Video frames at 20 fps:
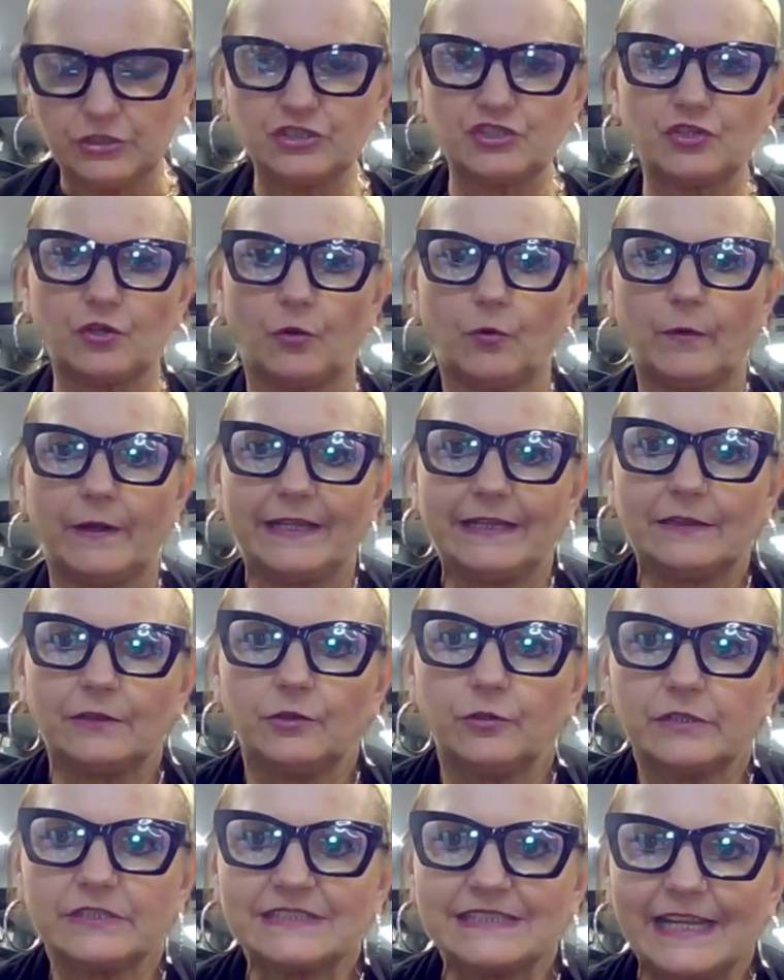So it
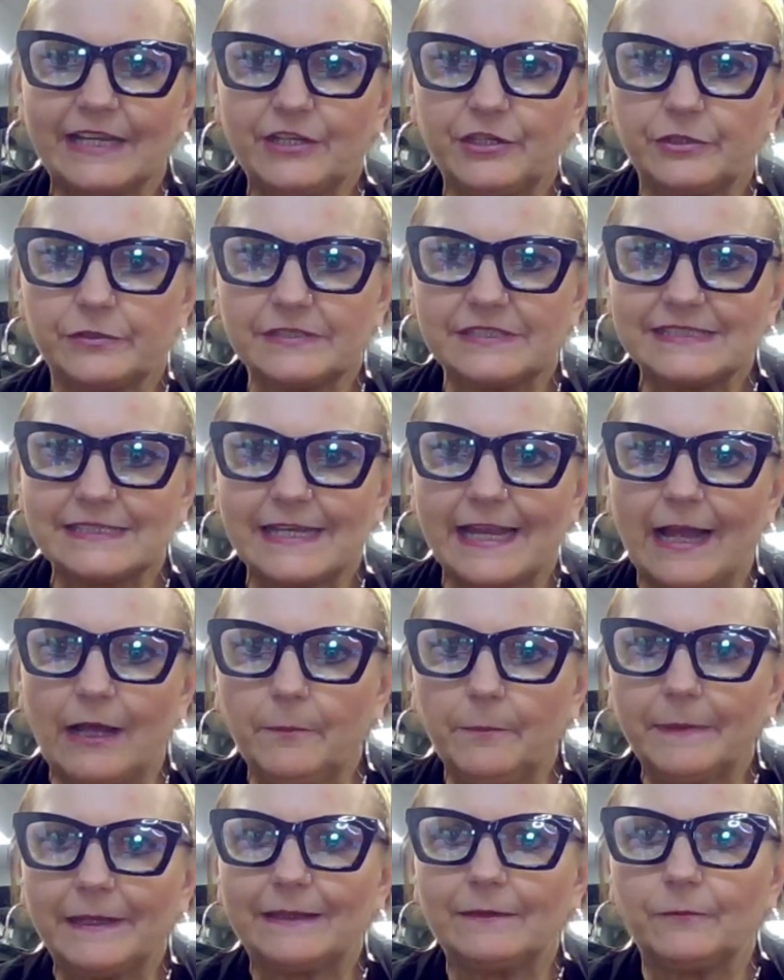looks like your
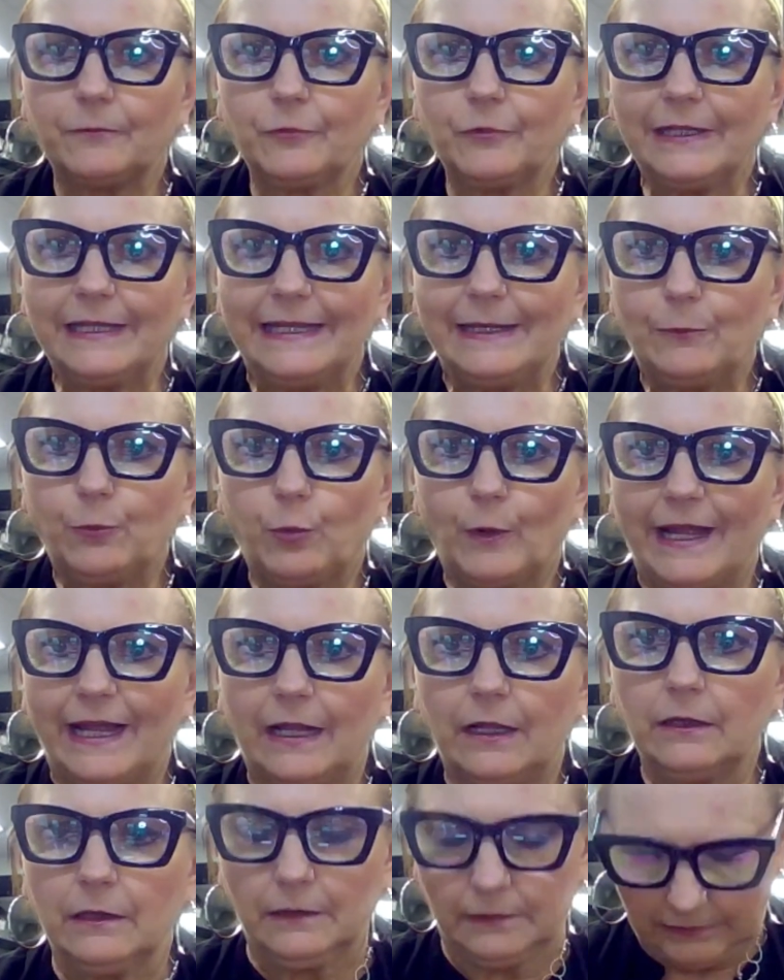scalp and really
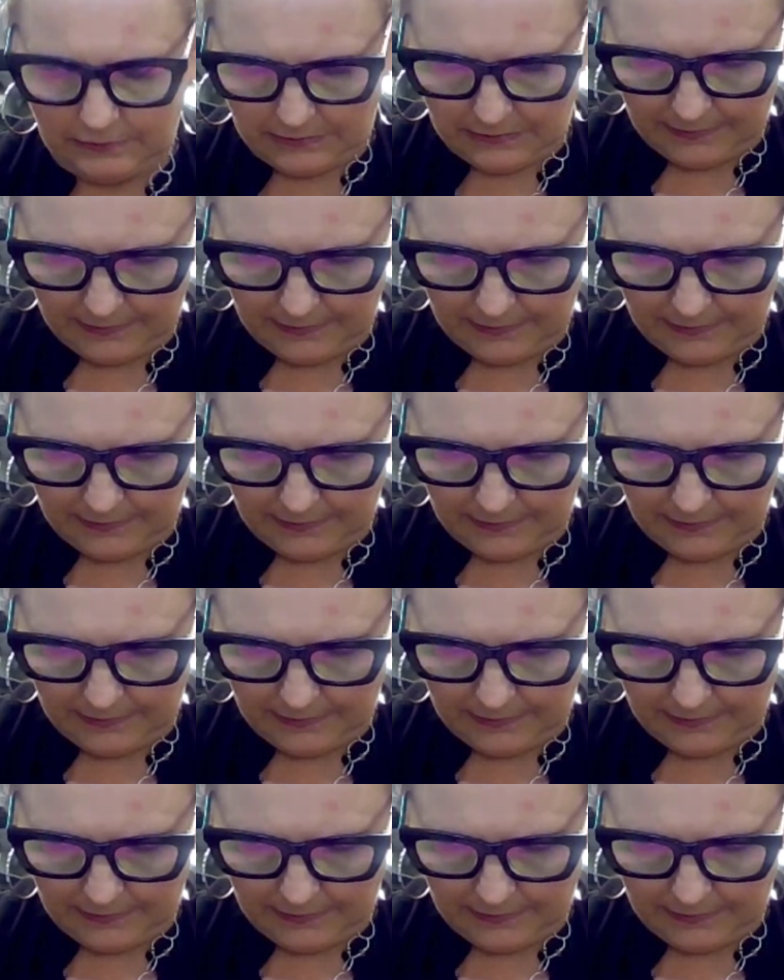well.